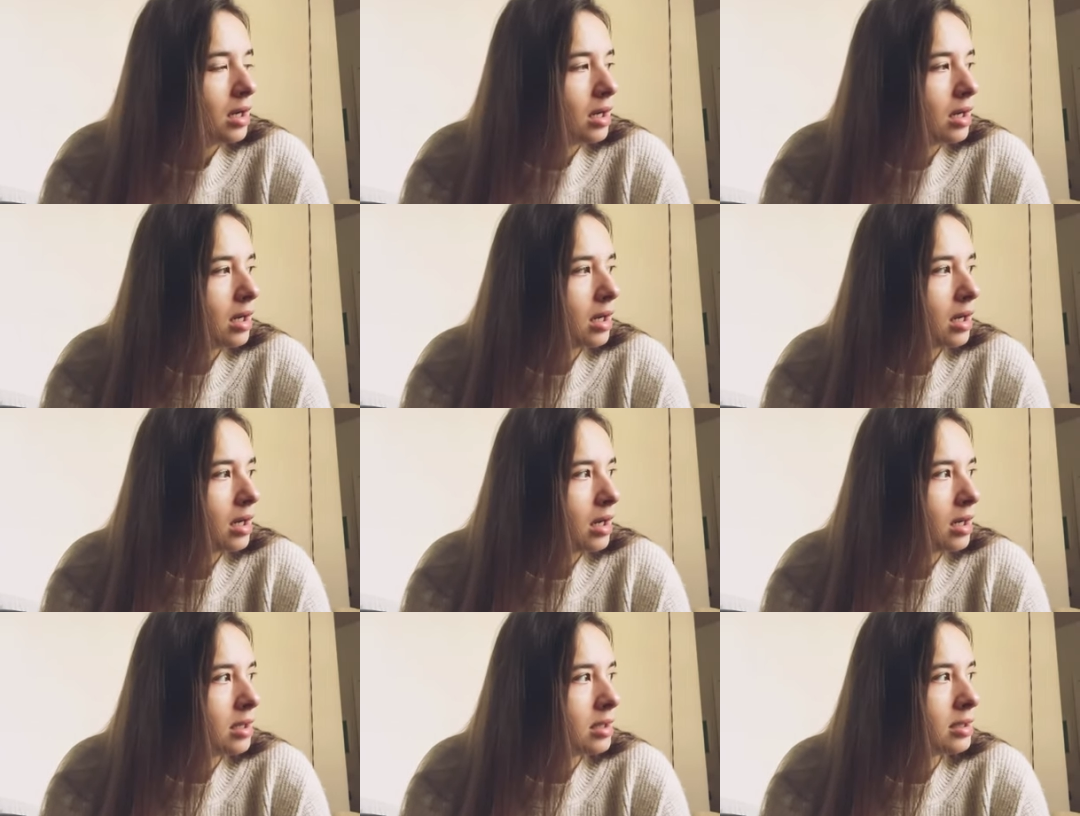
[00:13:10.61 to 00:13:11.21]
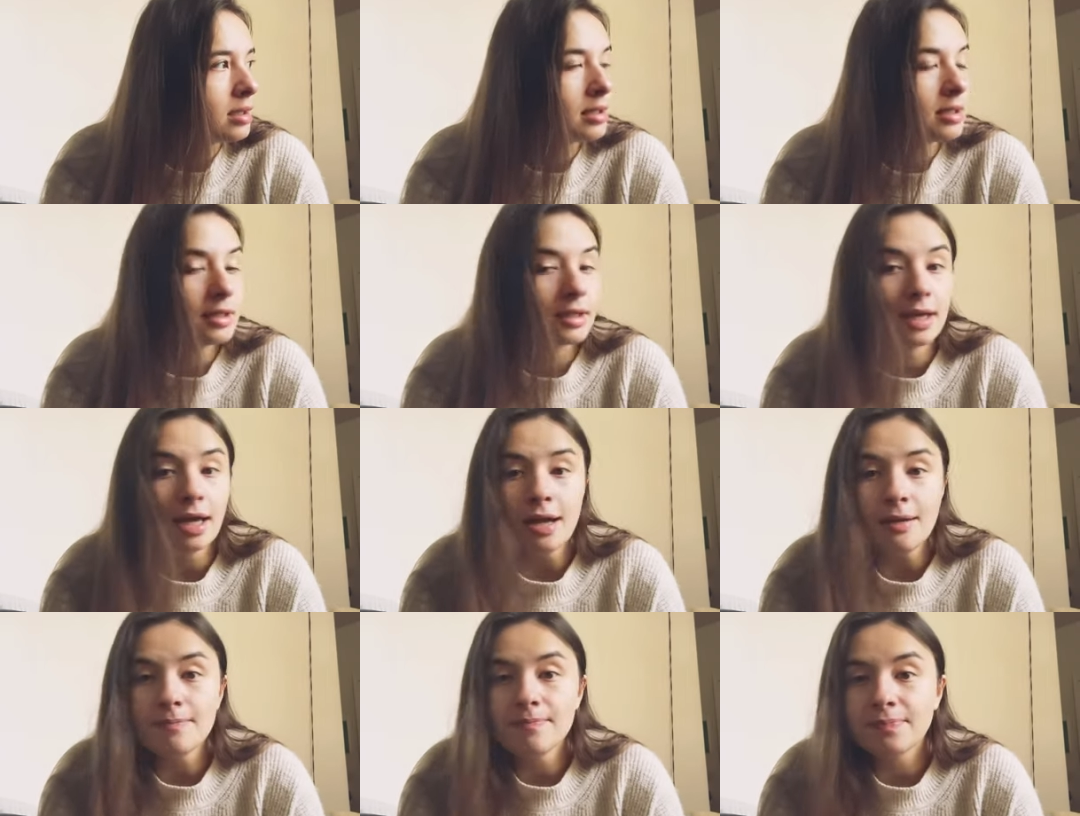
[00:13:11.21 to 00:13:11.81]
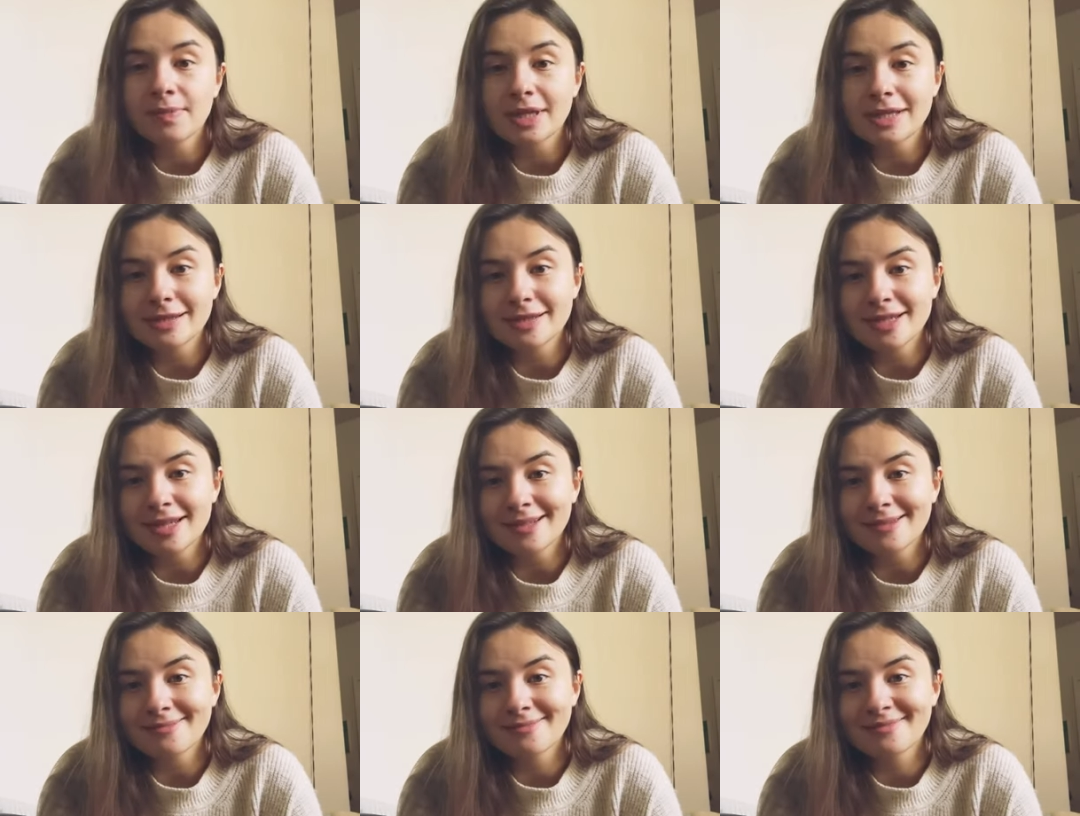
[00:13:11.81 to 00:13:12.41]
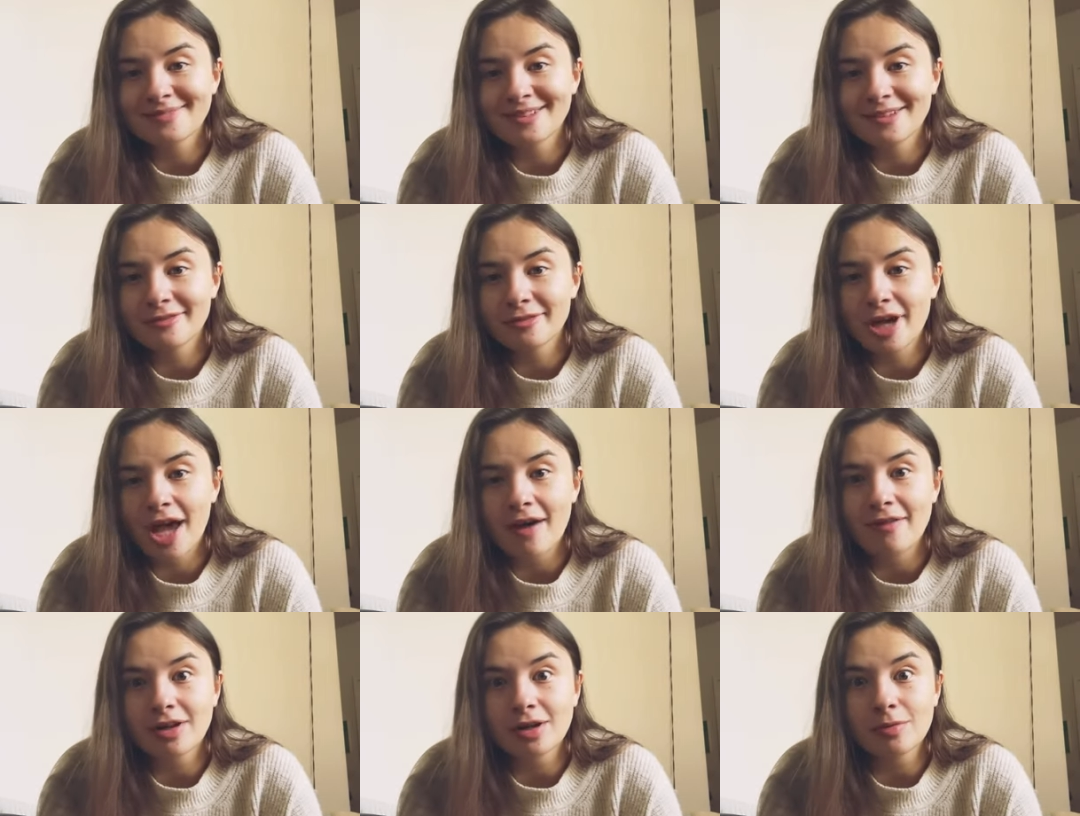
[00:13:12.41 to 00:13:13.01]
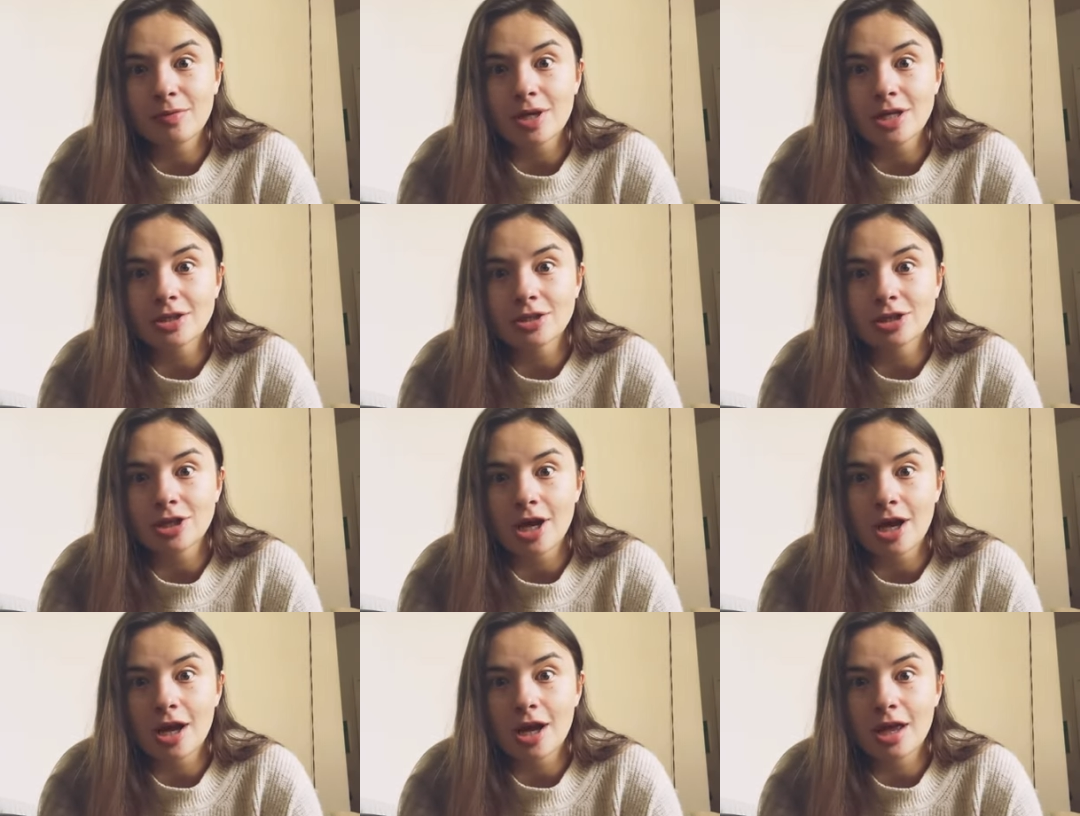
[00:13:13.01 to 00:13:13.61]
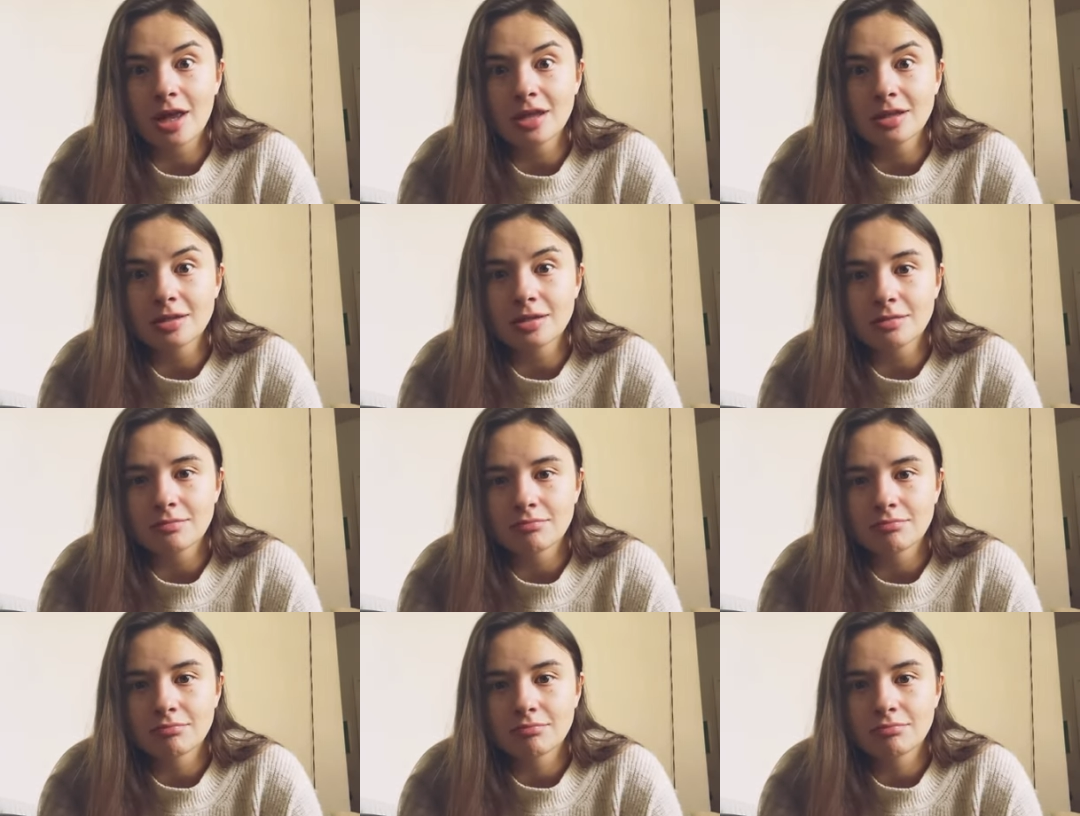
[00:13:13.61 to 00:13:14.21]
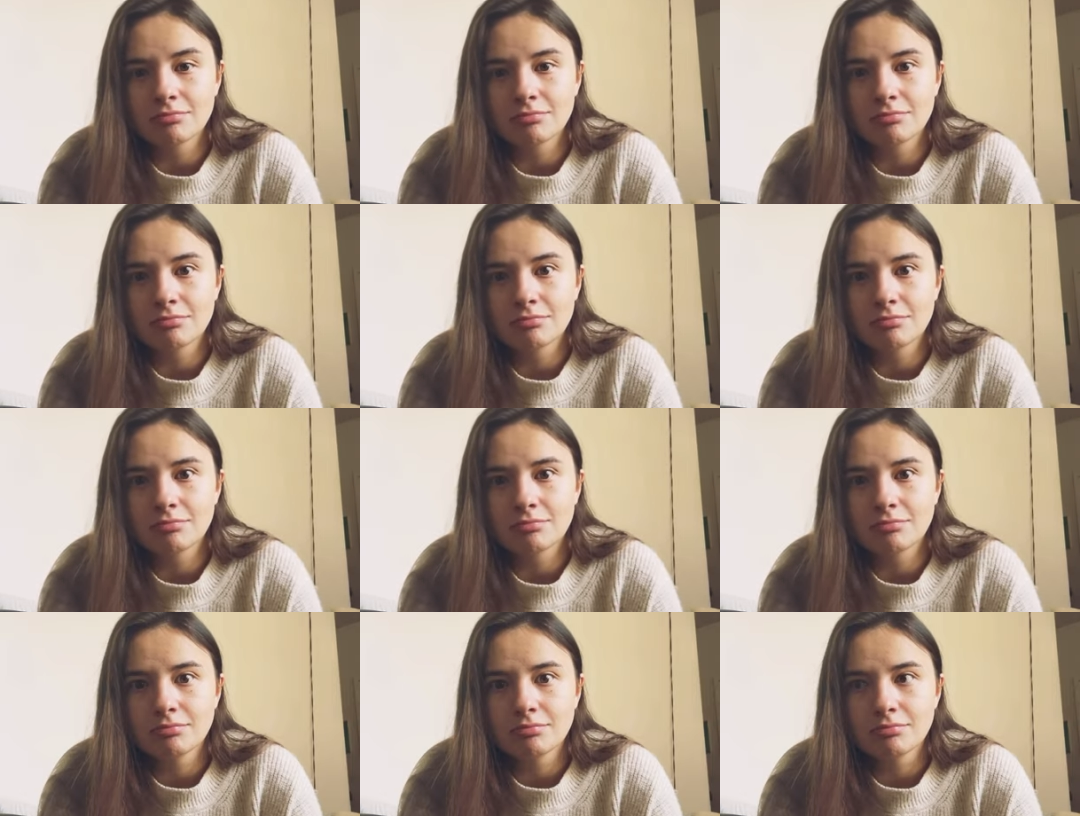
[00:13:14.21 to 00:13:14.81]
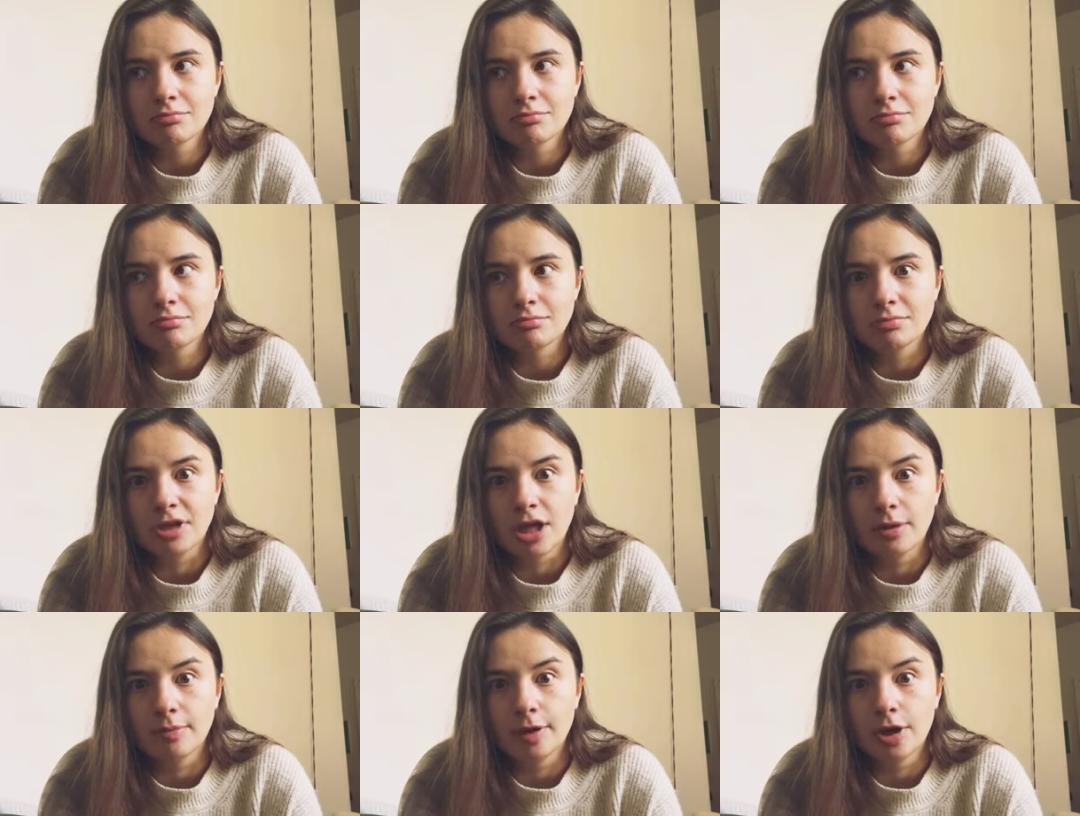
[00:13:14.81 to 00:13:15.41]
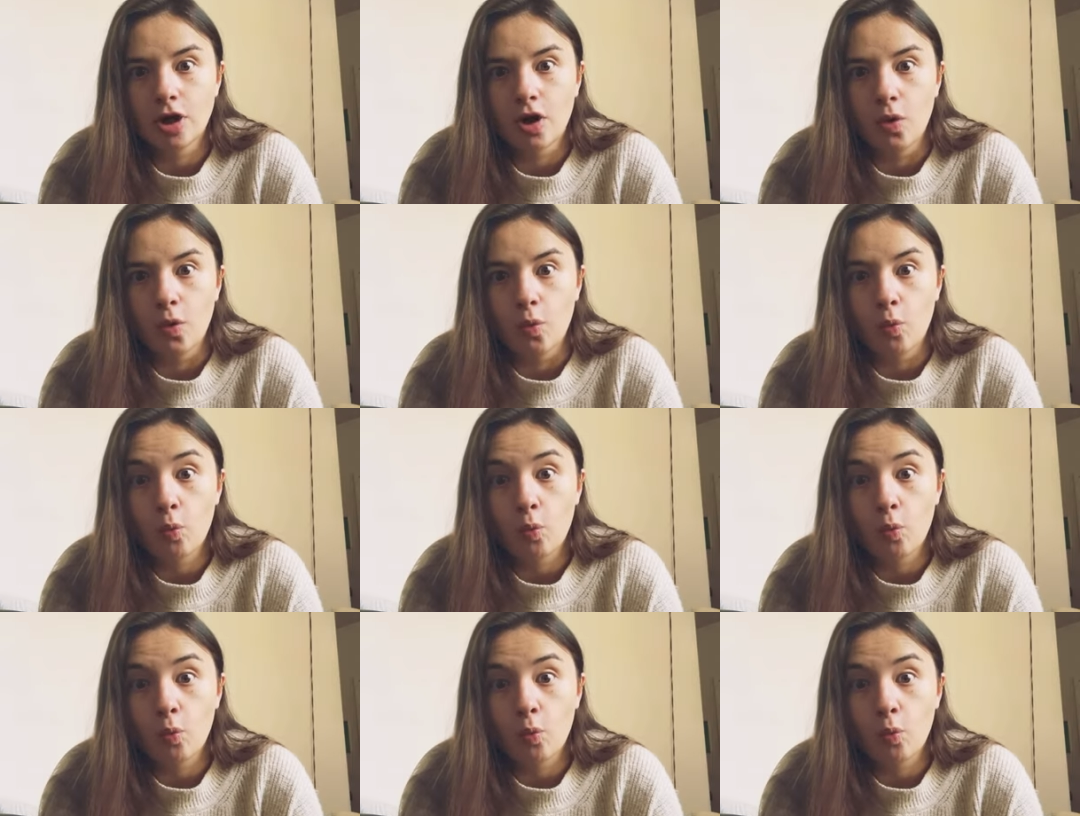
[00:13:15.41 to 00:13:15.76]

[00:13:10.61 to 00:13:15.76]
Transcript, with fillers: uh, yeah that's it if you have any questions let me know